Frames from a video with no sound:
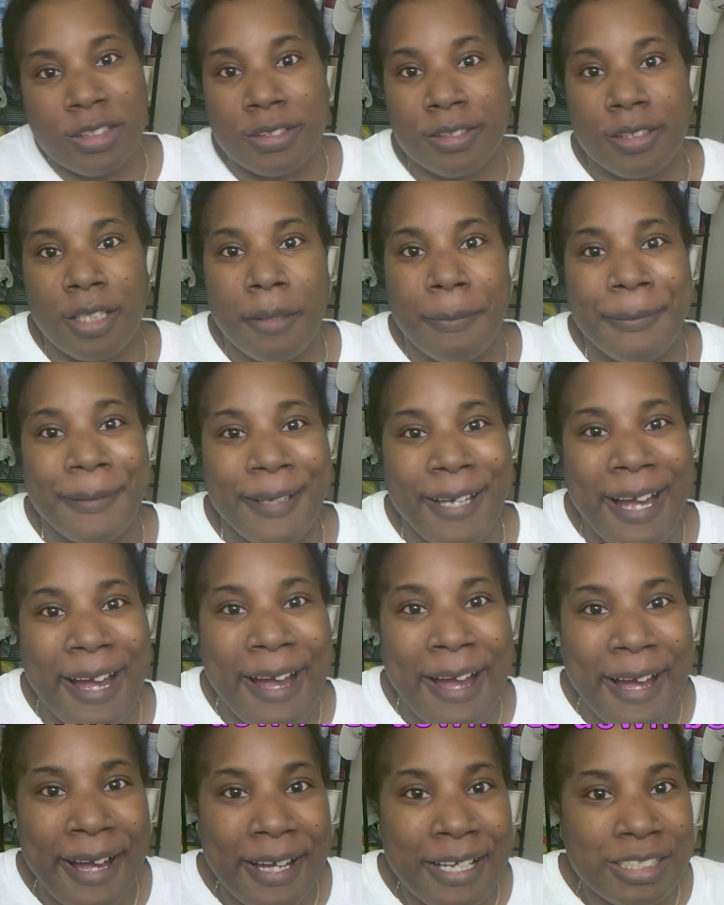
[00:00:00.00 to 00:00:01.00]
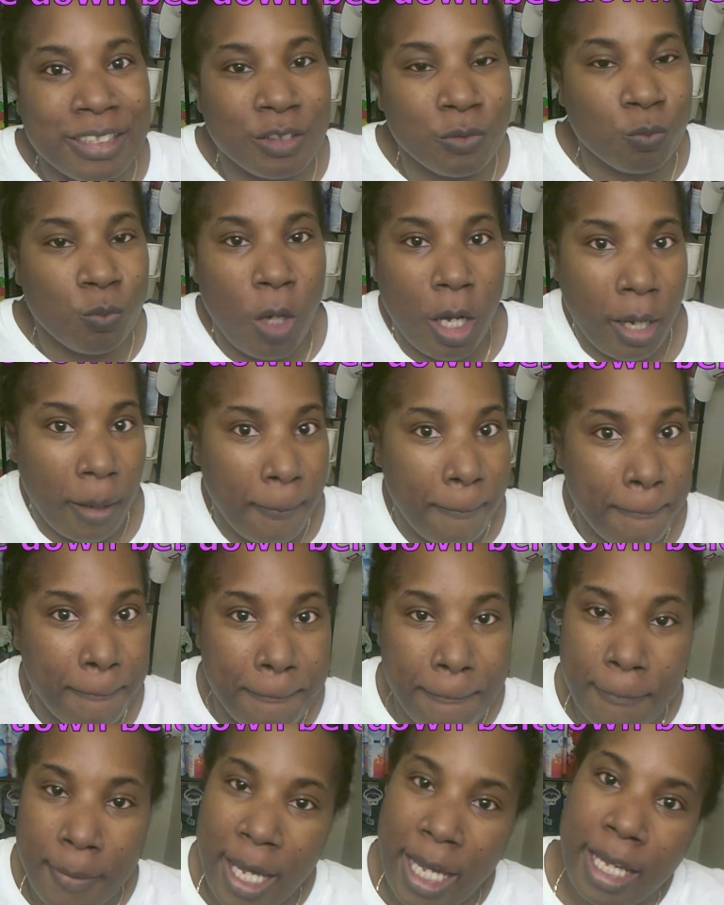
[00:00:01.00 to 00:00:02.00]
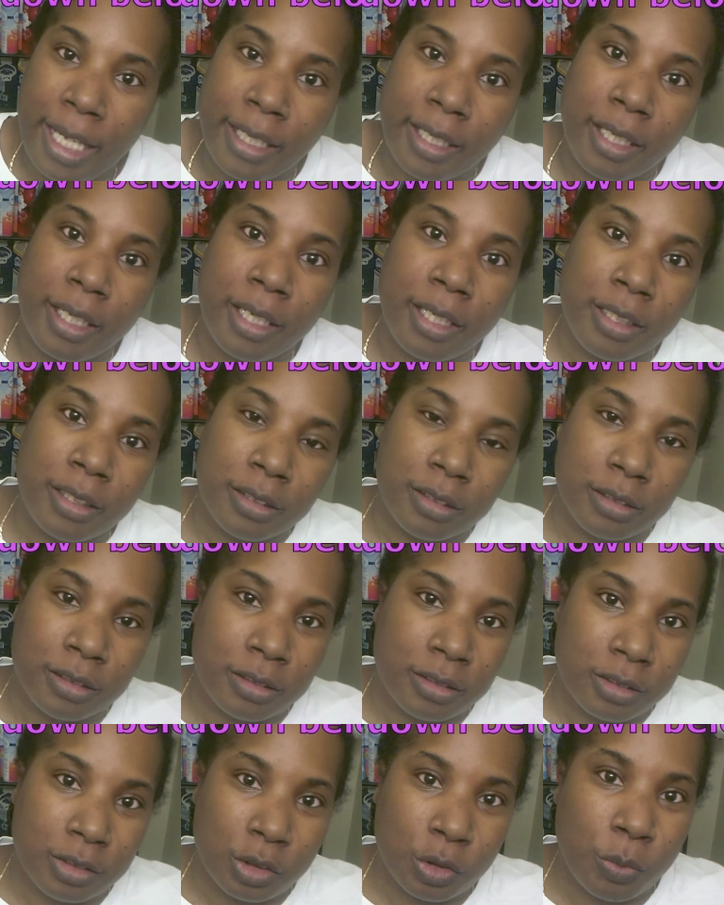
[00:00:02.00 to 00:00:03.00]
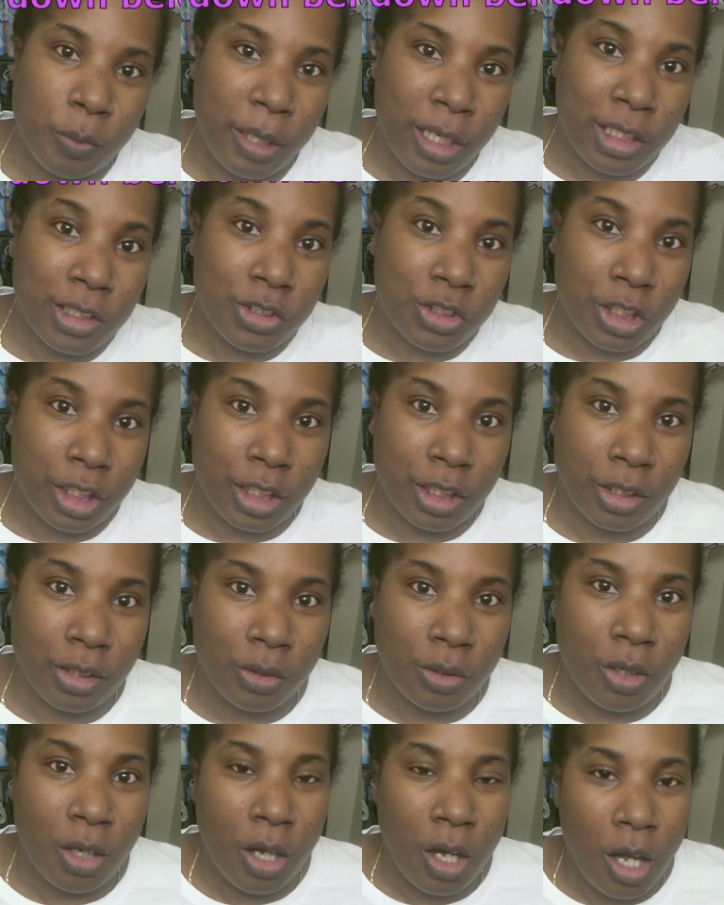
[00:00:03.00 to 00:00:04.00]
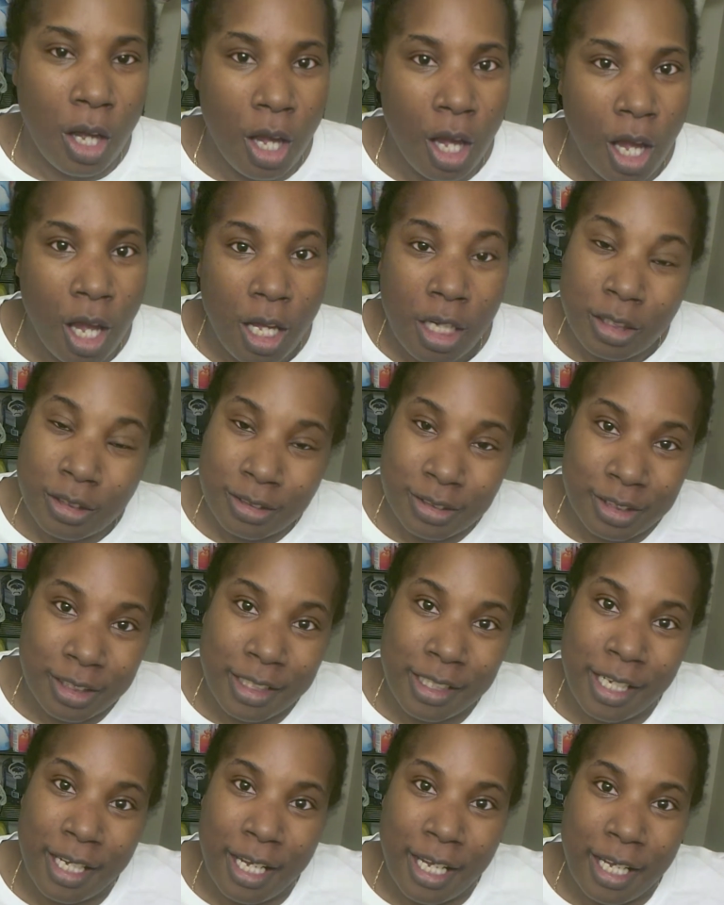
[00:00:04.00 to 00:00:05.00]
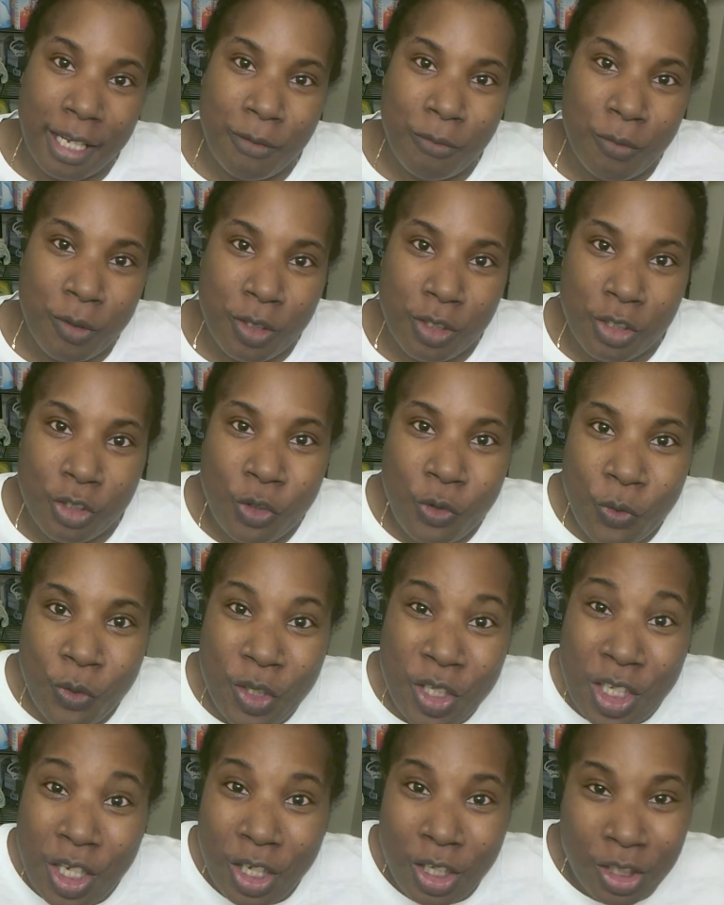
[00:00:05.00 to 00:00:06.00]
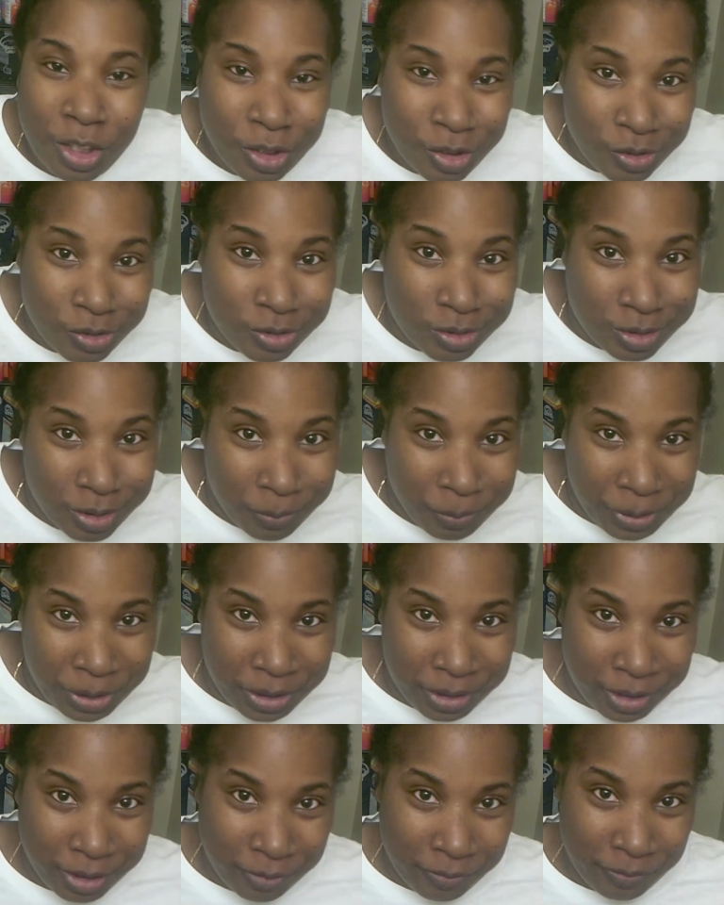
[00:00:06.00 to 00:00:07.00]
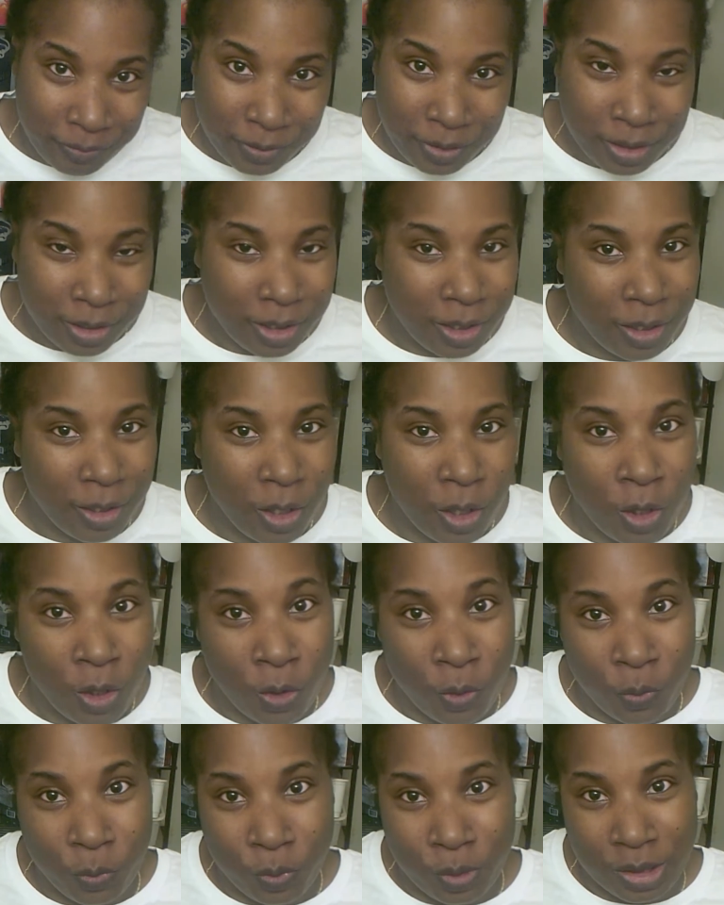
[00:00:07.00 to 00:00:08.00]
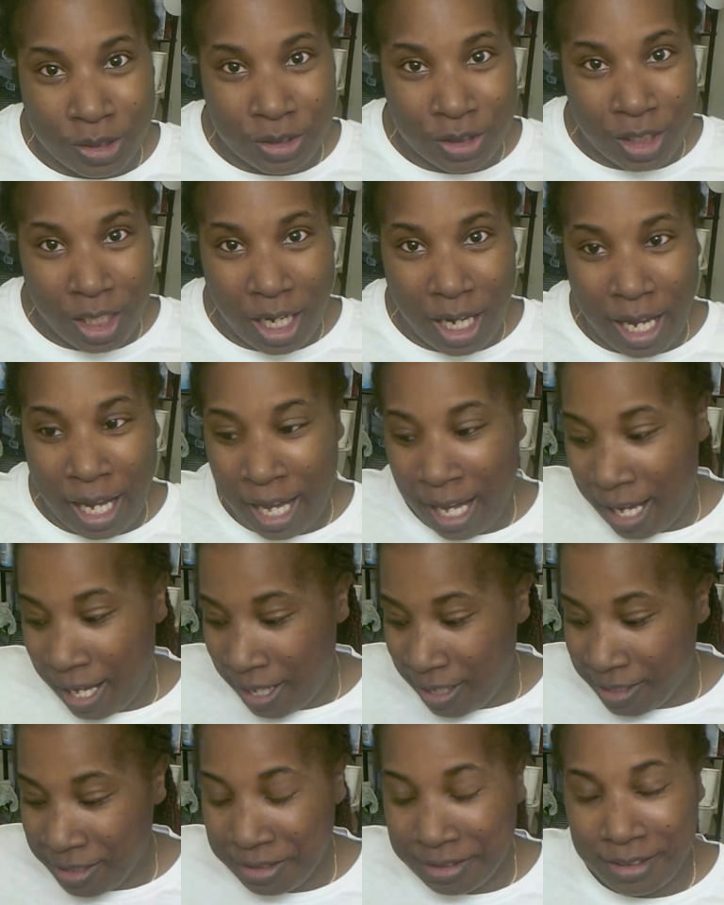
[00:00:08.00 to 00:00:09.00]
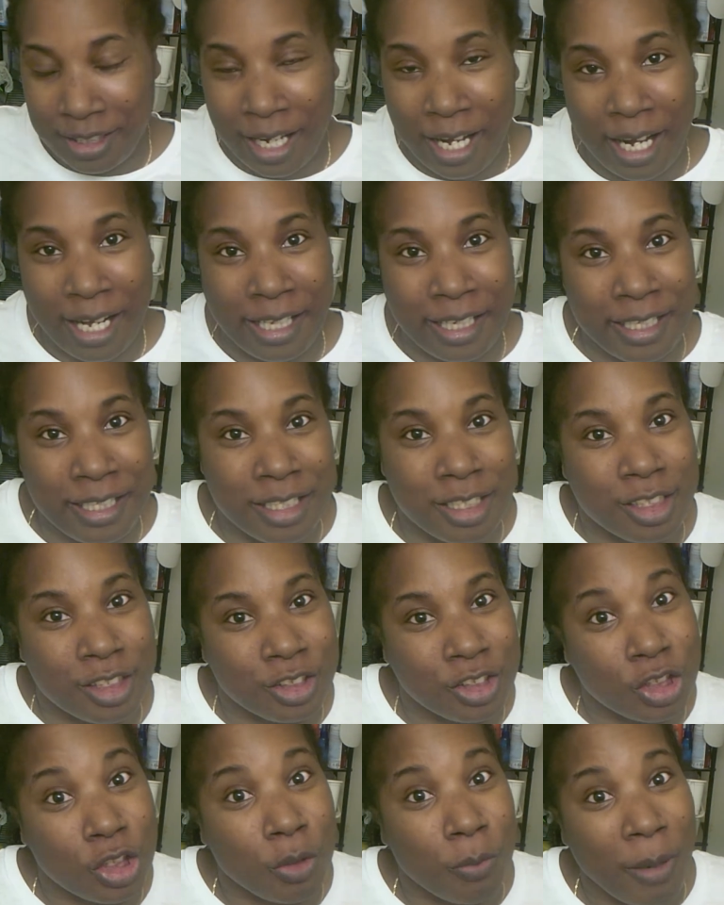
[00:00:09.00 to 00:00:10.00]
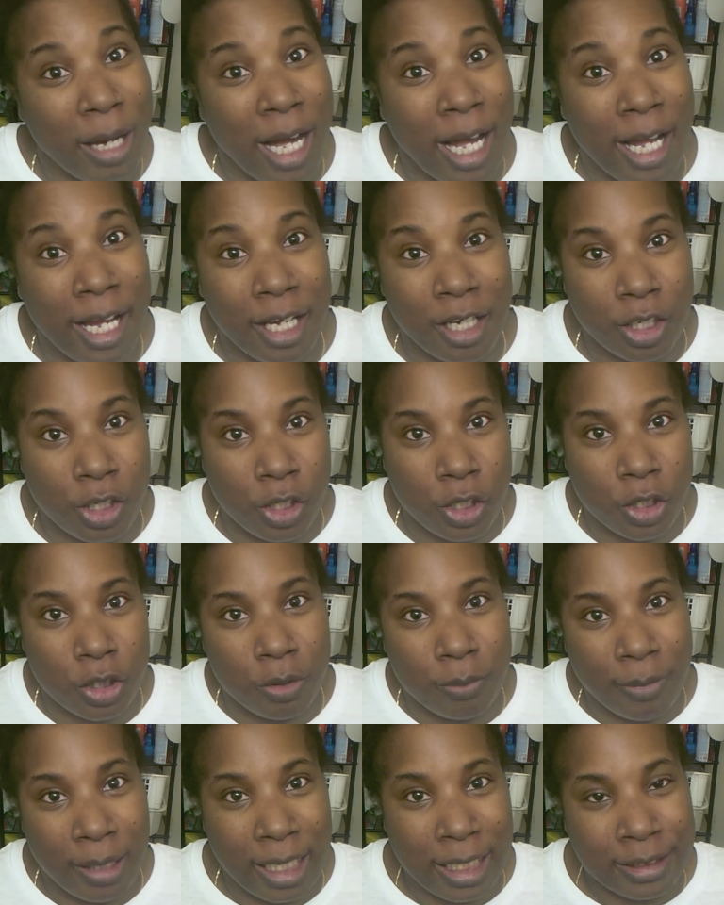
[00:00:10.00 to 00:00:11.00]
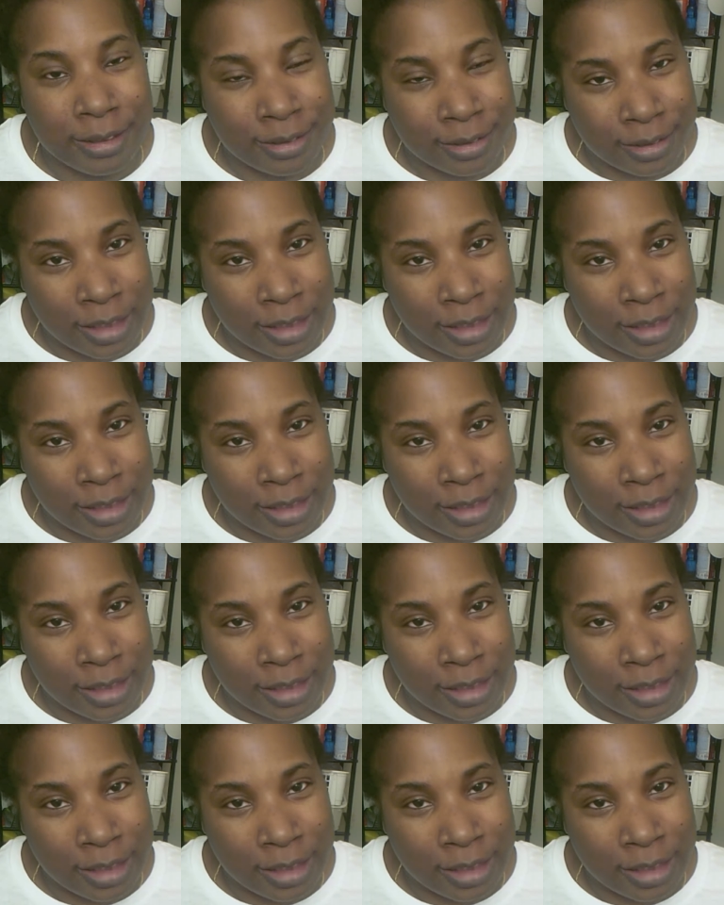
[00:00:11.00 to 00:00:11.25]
up, guys? Welcome back to my channel. Today we're doing a little something different, which I decided to buy a Curlbox